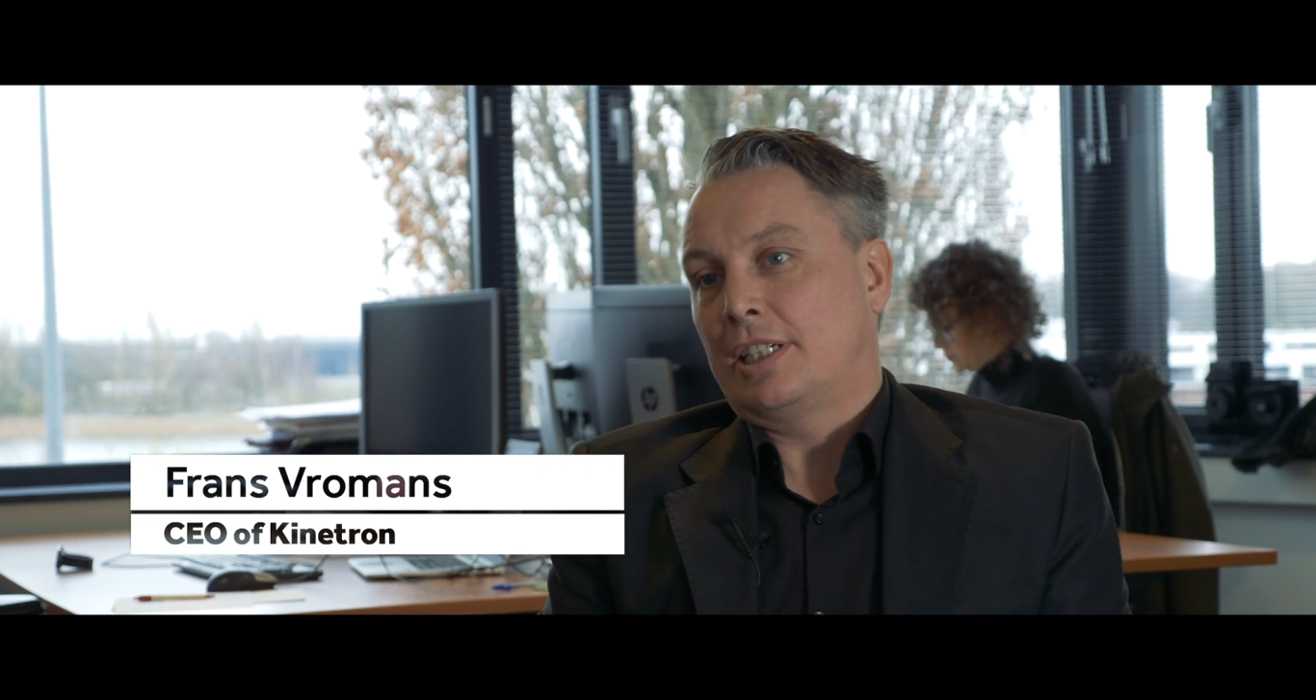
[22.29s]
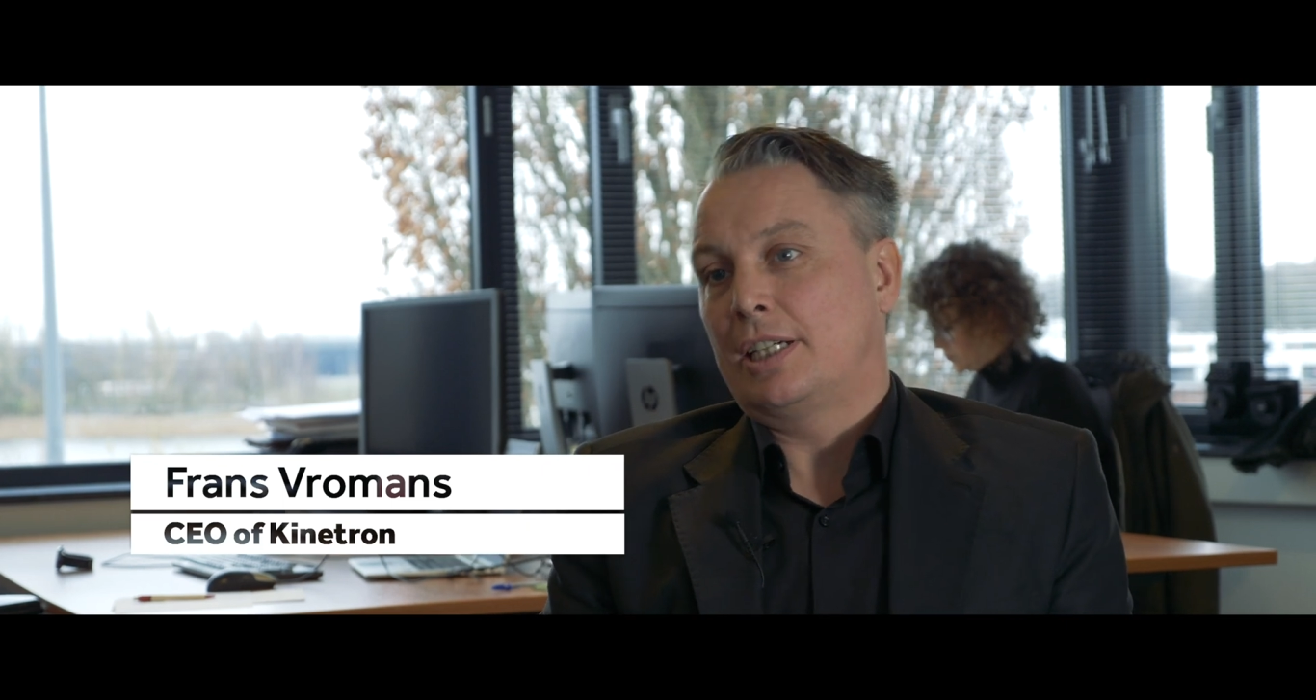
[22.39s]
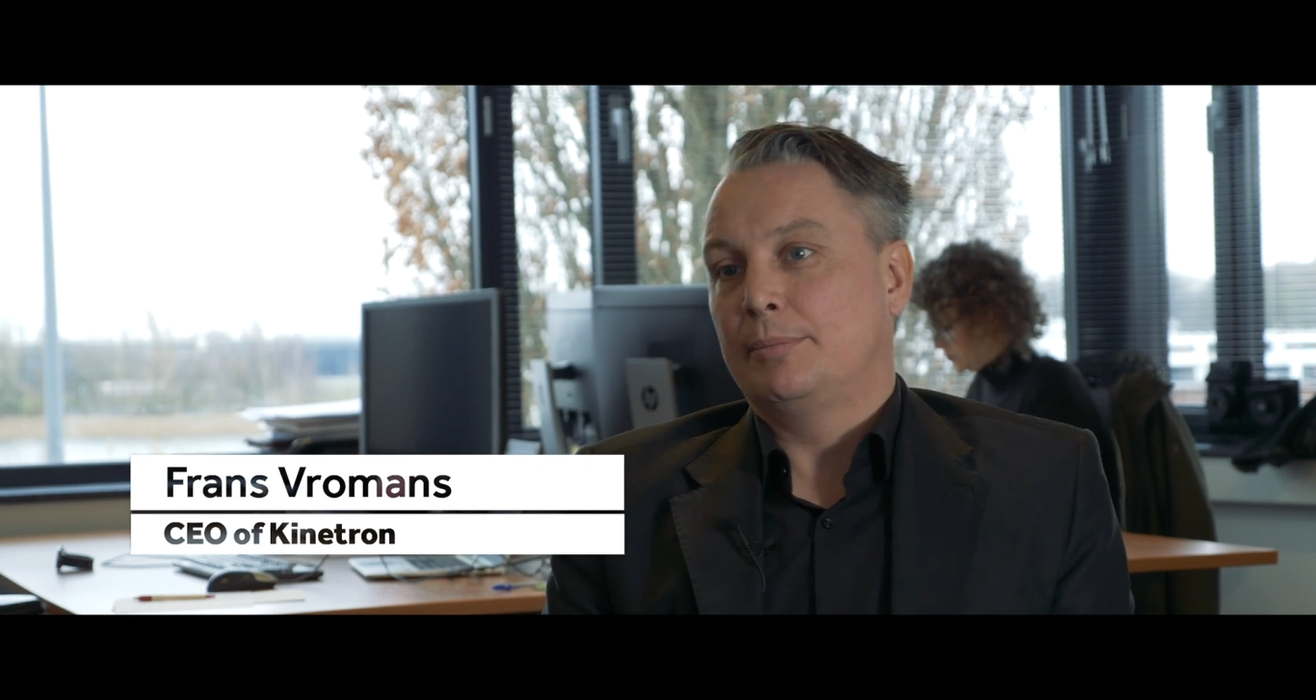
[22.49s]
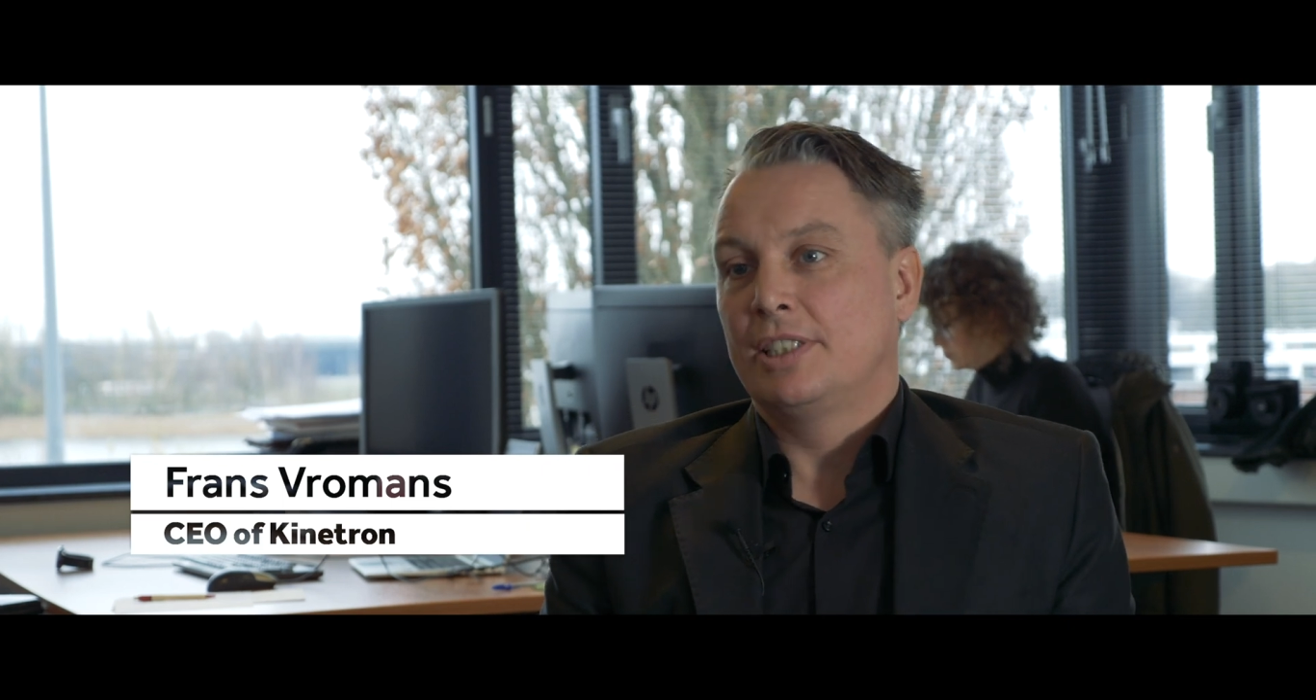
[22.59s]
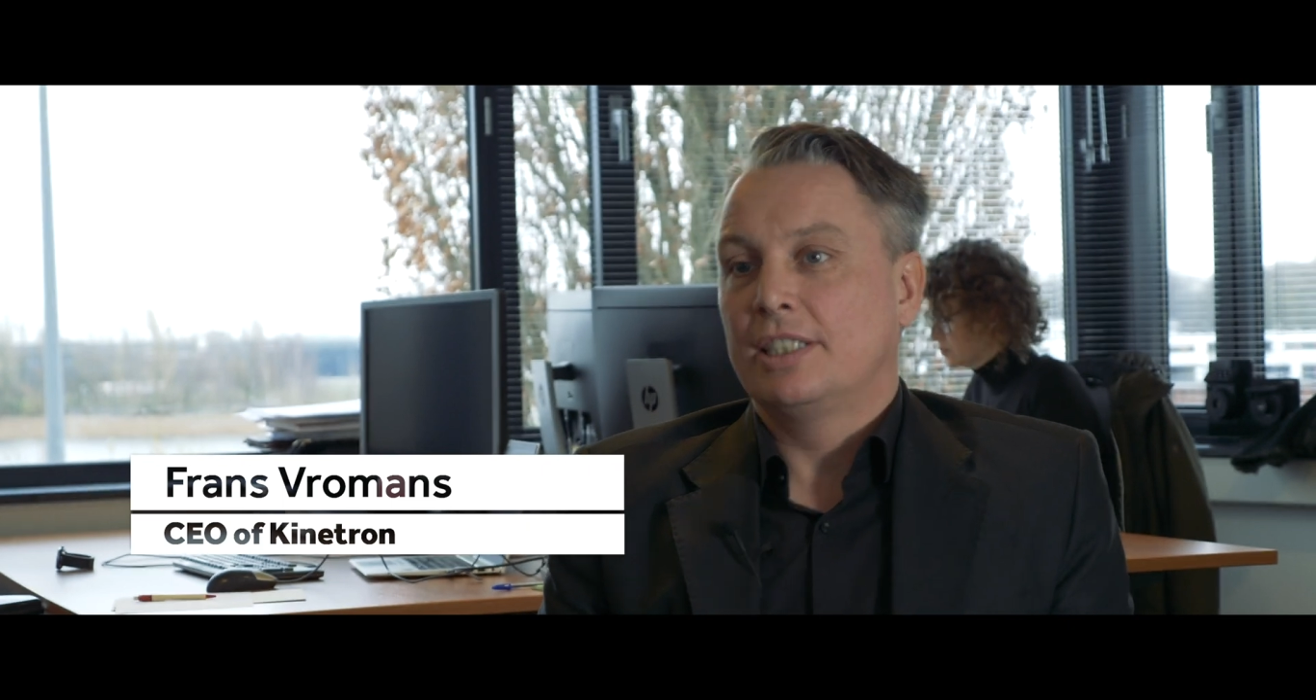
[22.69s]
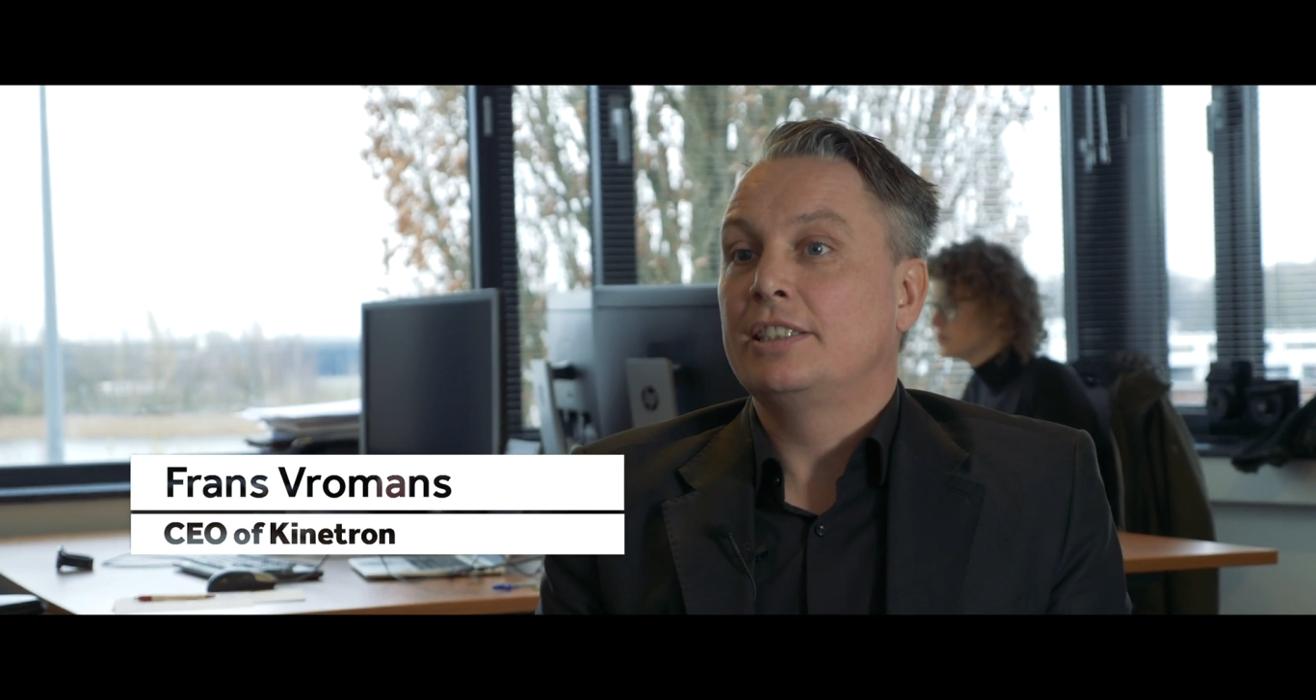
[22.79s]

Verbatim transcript: I'm the